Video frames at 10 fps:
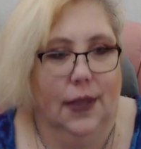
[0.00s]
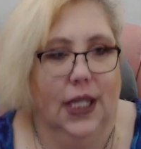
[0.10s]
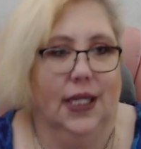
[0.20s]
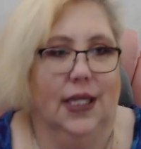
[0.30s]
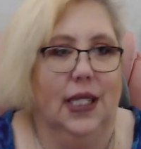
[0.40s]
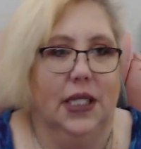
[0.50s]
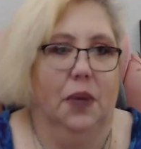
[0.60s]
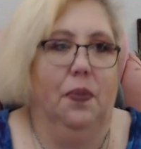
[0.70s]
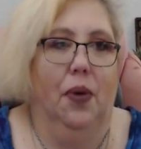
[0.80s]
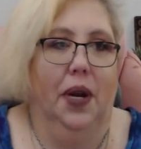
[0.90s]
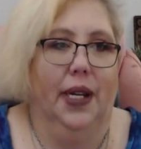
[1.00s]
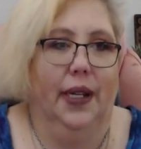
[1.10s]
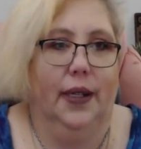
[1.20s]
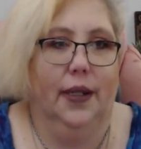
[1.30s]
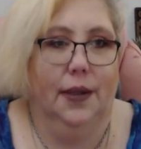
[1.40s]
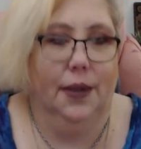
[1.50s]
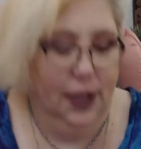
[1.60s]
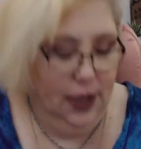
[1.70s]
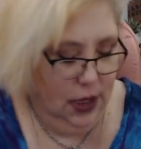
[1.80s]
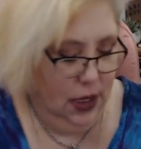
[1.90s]
disappointed.
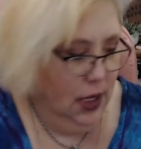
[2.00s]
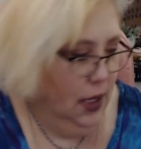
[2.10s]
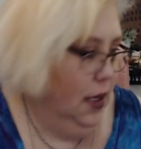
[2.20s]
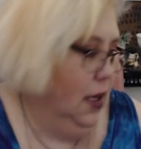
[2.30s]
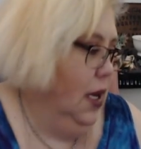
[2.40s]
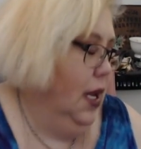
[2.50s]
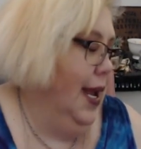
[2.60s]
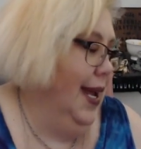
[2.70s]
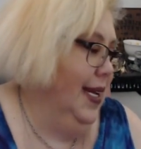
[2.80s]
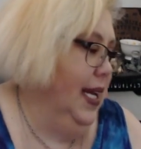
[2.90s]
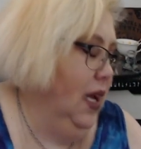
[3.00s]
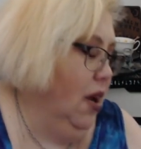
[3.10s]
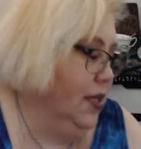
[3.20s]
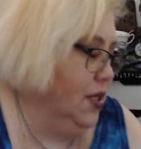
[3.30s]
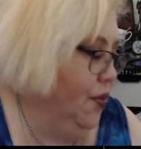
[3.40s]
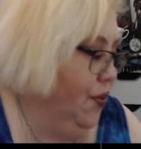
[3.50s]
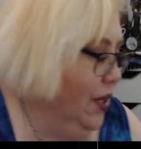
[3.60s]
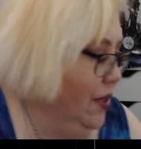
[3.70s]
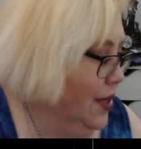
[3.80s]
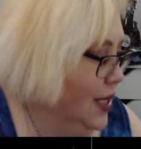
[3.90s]
He also
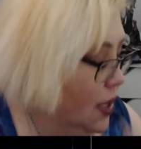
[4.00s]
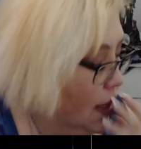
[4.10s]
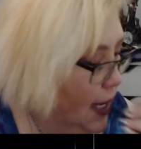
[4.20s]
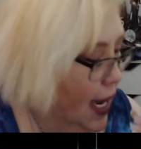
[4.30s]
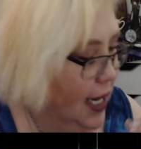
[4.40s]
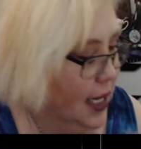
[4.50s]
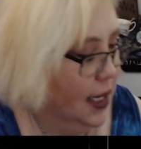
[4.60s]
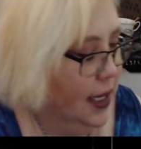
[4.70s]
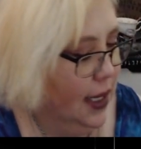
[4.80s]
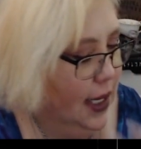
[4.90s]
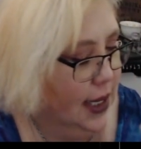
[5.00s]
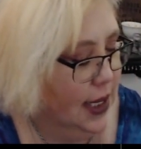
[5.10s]
feels like he's an